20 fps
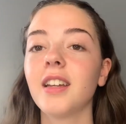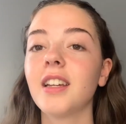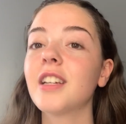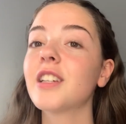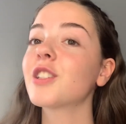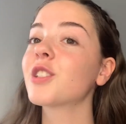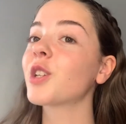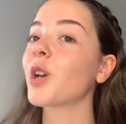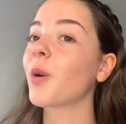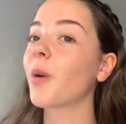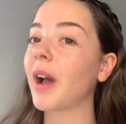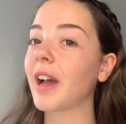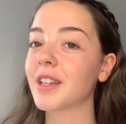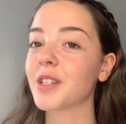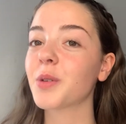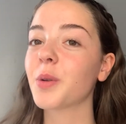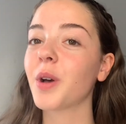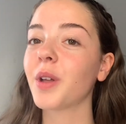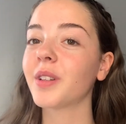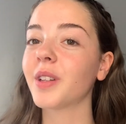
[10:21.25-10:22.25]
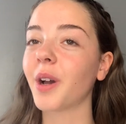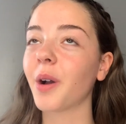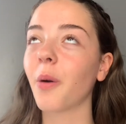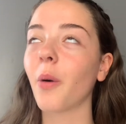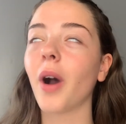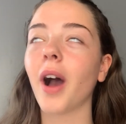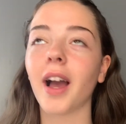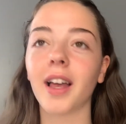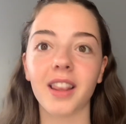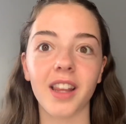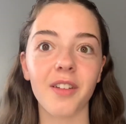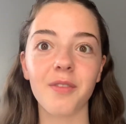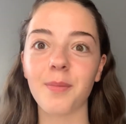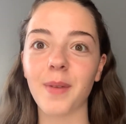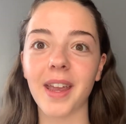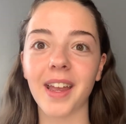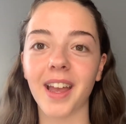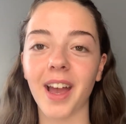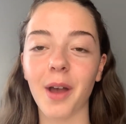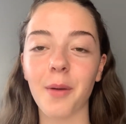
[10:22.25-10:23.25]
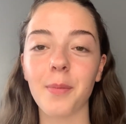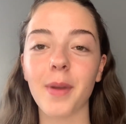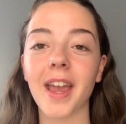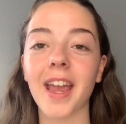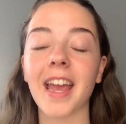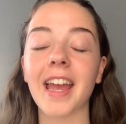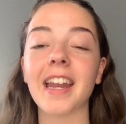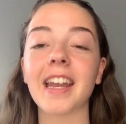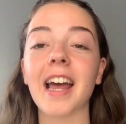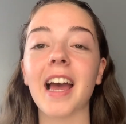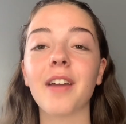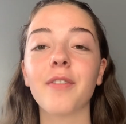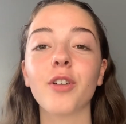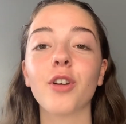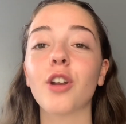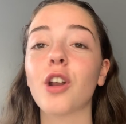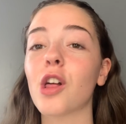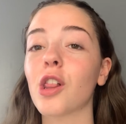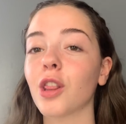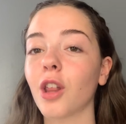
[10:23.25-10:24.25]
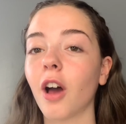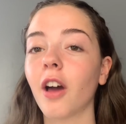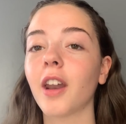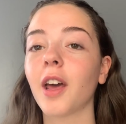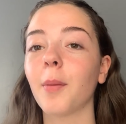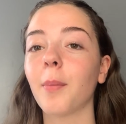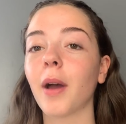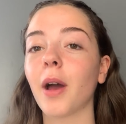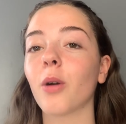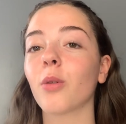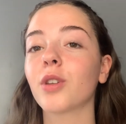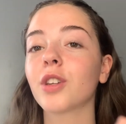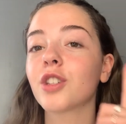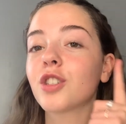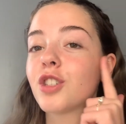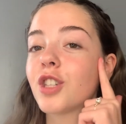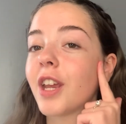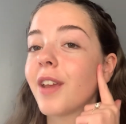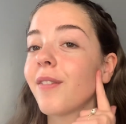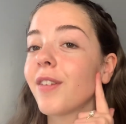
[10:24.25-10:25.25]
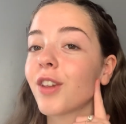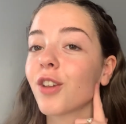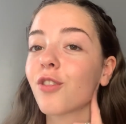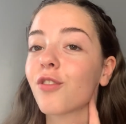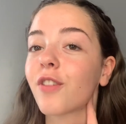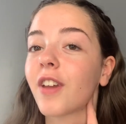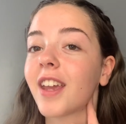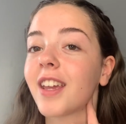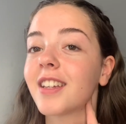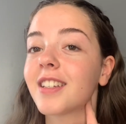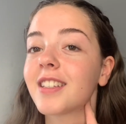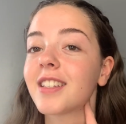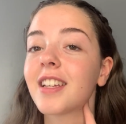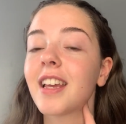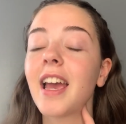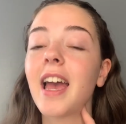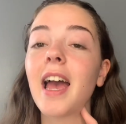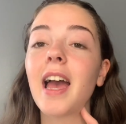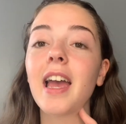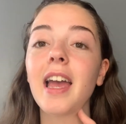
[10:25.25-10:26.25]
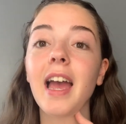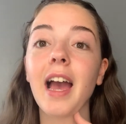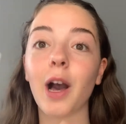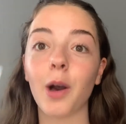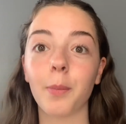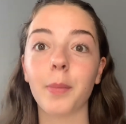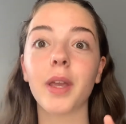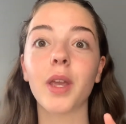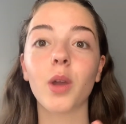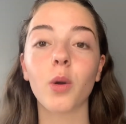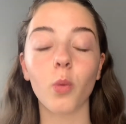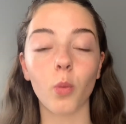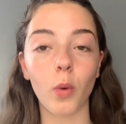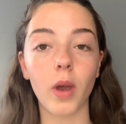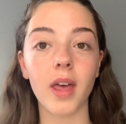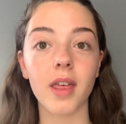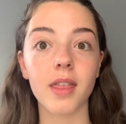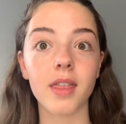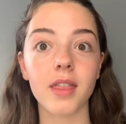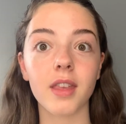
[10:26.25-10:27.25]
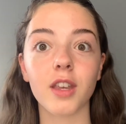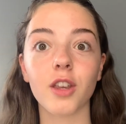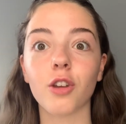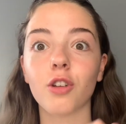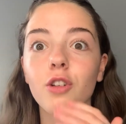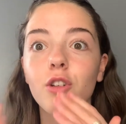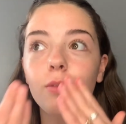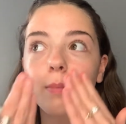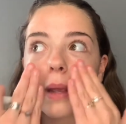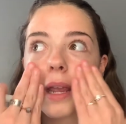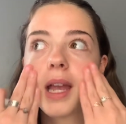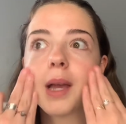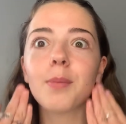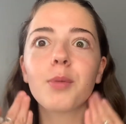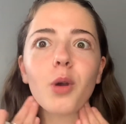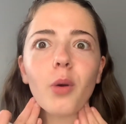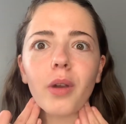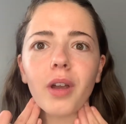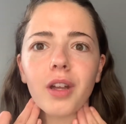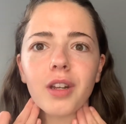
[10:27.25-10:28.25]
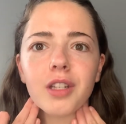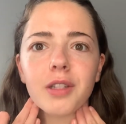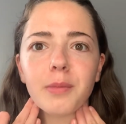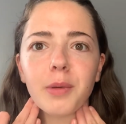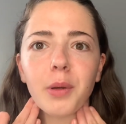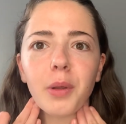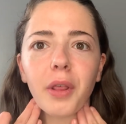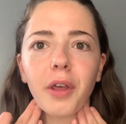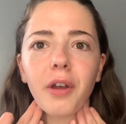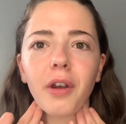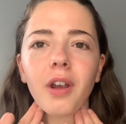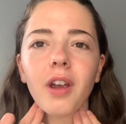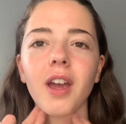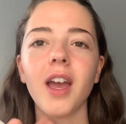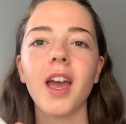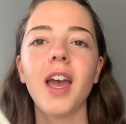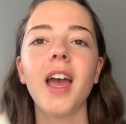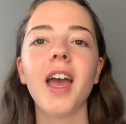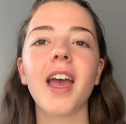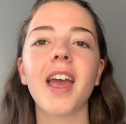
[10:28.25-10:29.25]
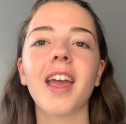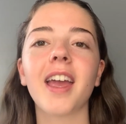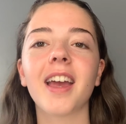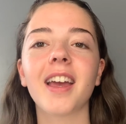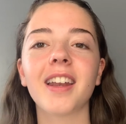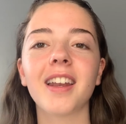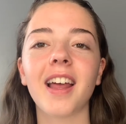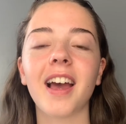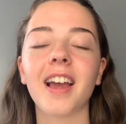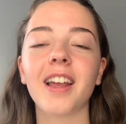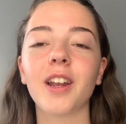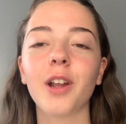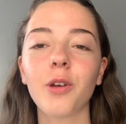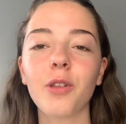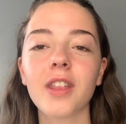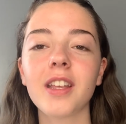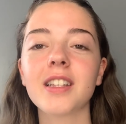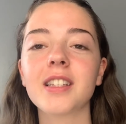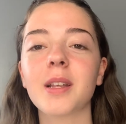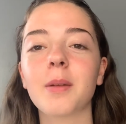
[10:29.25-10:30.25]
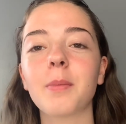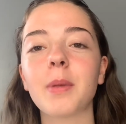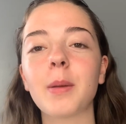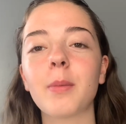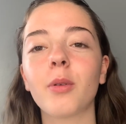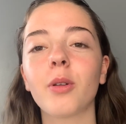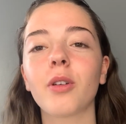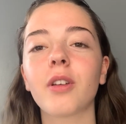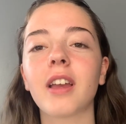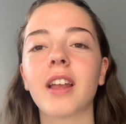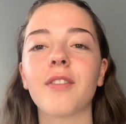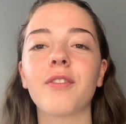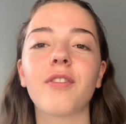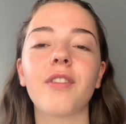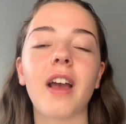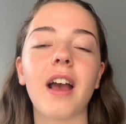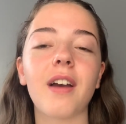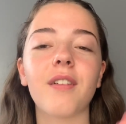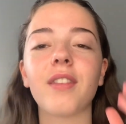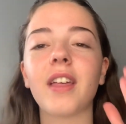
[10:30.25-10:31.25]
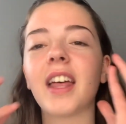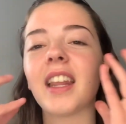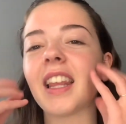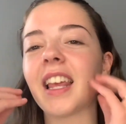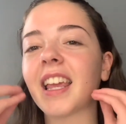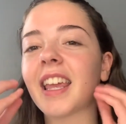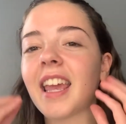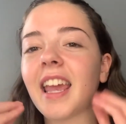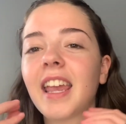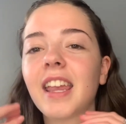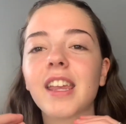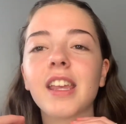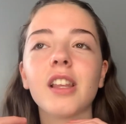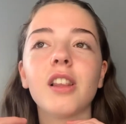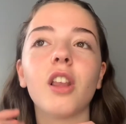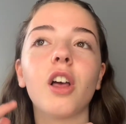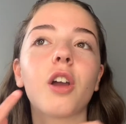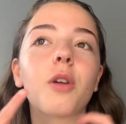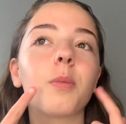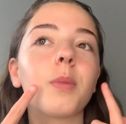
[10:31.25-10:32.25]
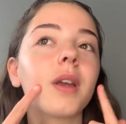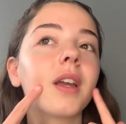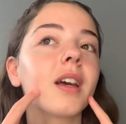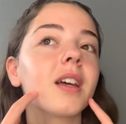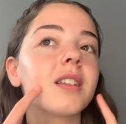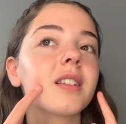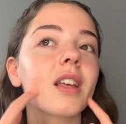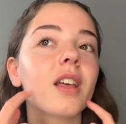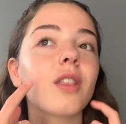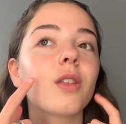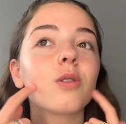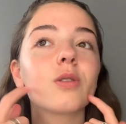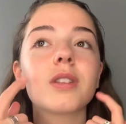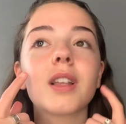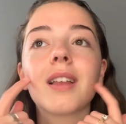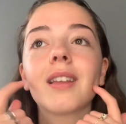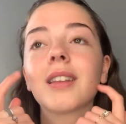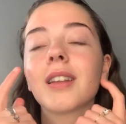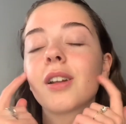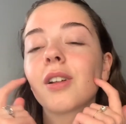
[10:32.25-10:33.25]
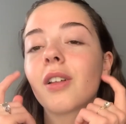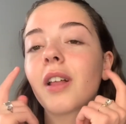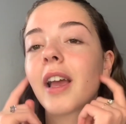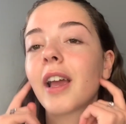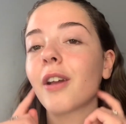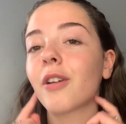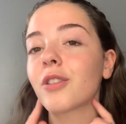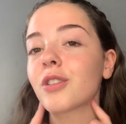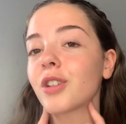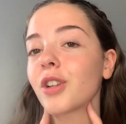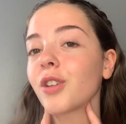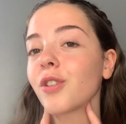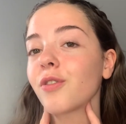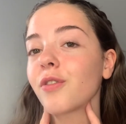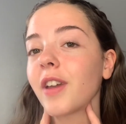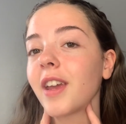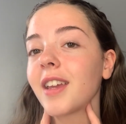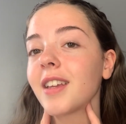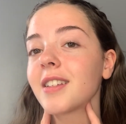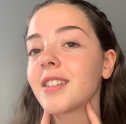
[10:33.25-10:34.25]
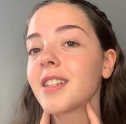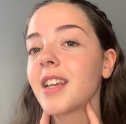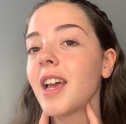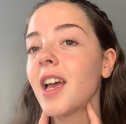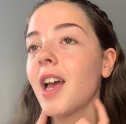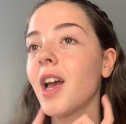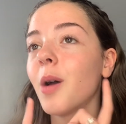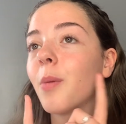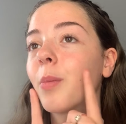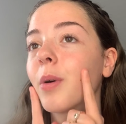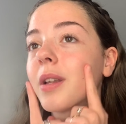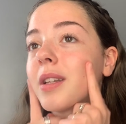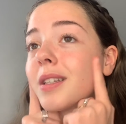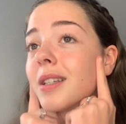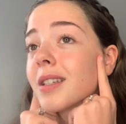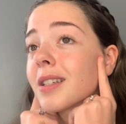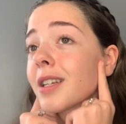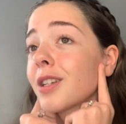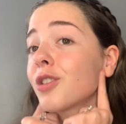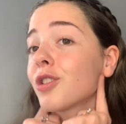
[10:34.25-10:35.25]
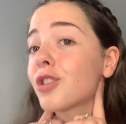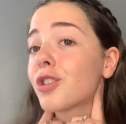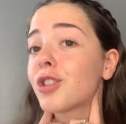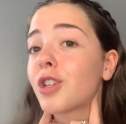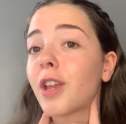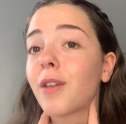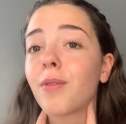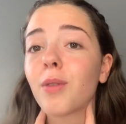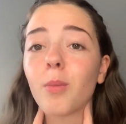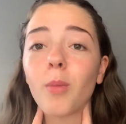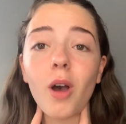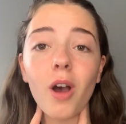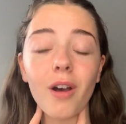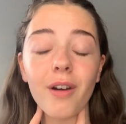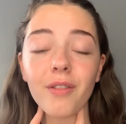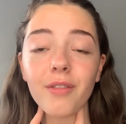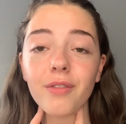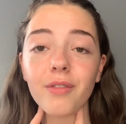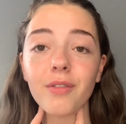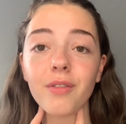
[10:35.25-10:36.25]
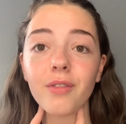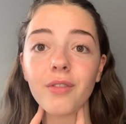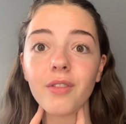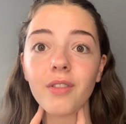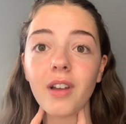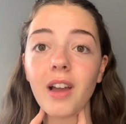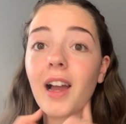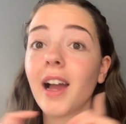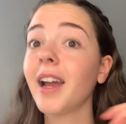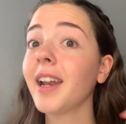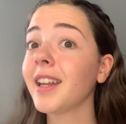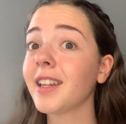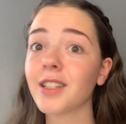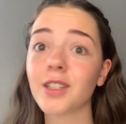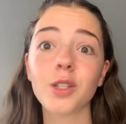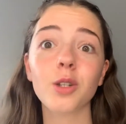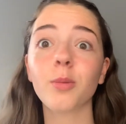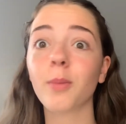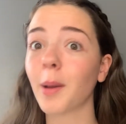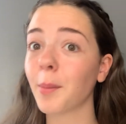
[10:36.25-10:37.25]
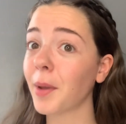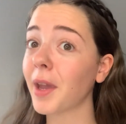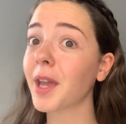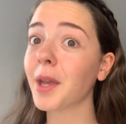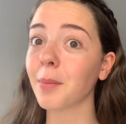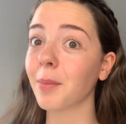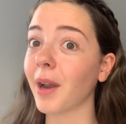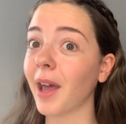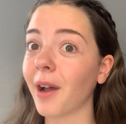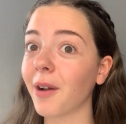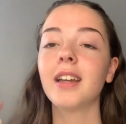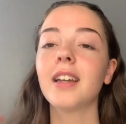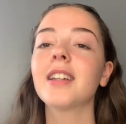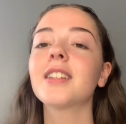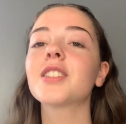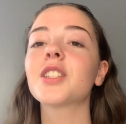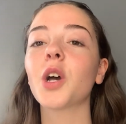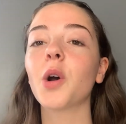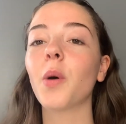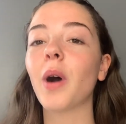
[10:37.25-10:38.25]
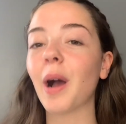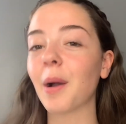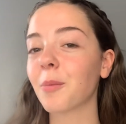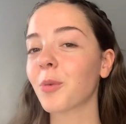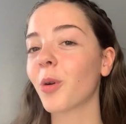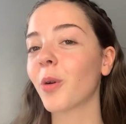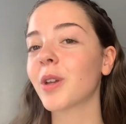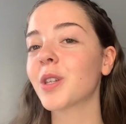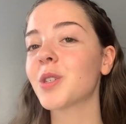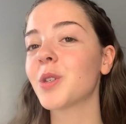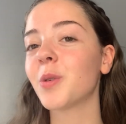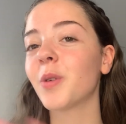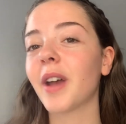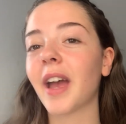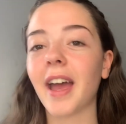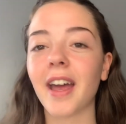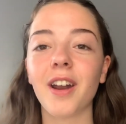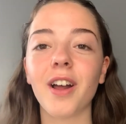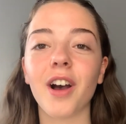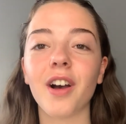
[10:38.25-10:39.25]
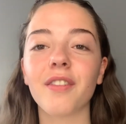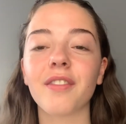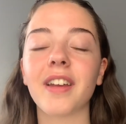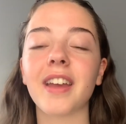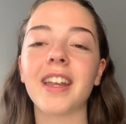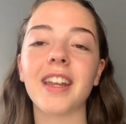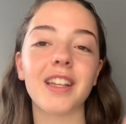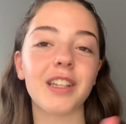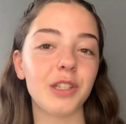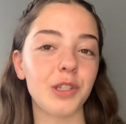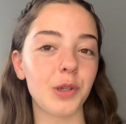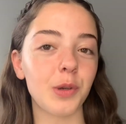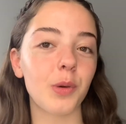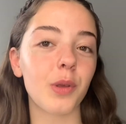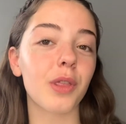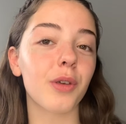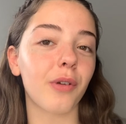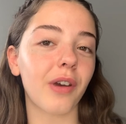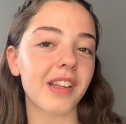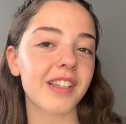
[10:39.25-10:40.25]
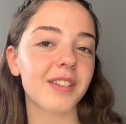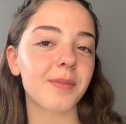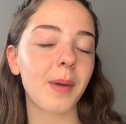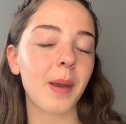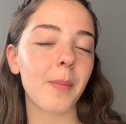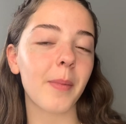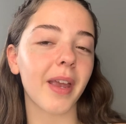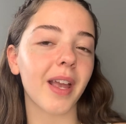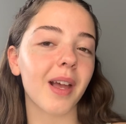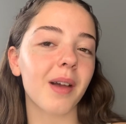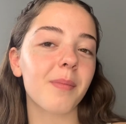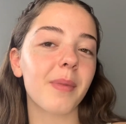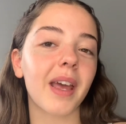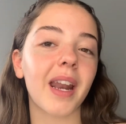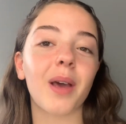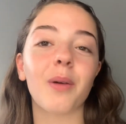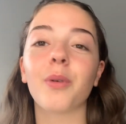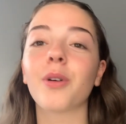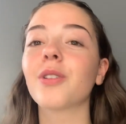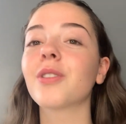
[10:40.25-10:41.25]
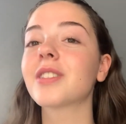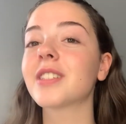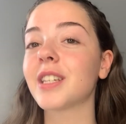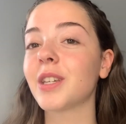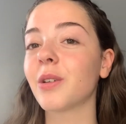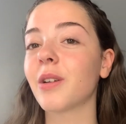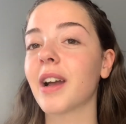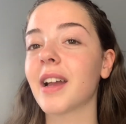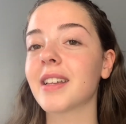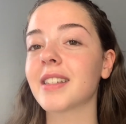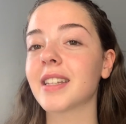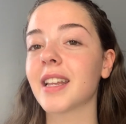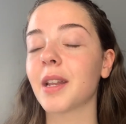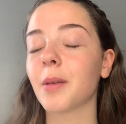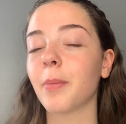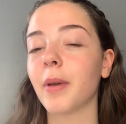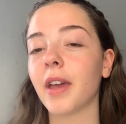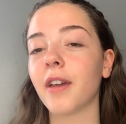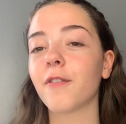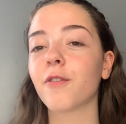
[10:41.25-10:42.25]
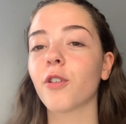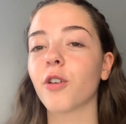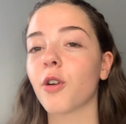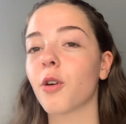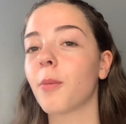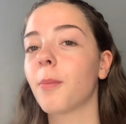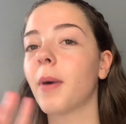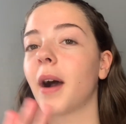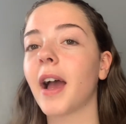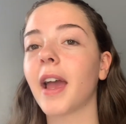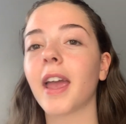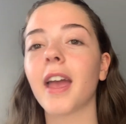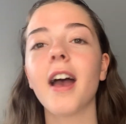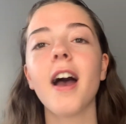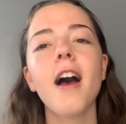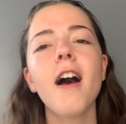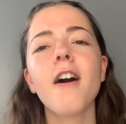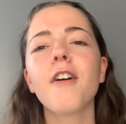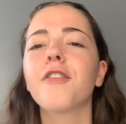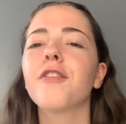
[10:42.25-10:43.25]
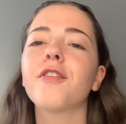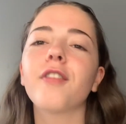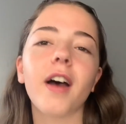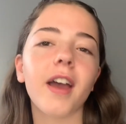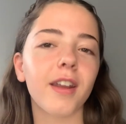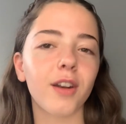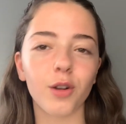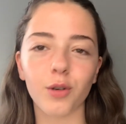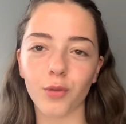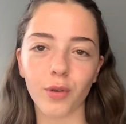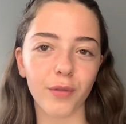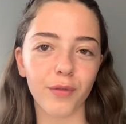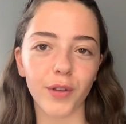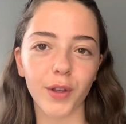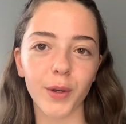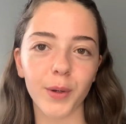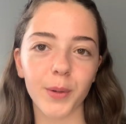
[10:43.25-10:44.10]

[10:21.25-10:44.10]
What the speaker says: So as you all know, I love makeup, and I've heard a lot about shaving your face helping with your makeup going on smoother. And I know that some people can have that like cakey look because of those little hairs on your face, but since I just shaved them off, I need to do my makeup now. So I'm going to head off and do the rest of my makeup, and I will see you guys in a bit for my final review.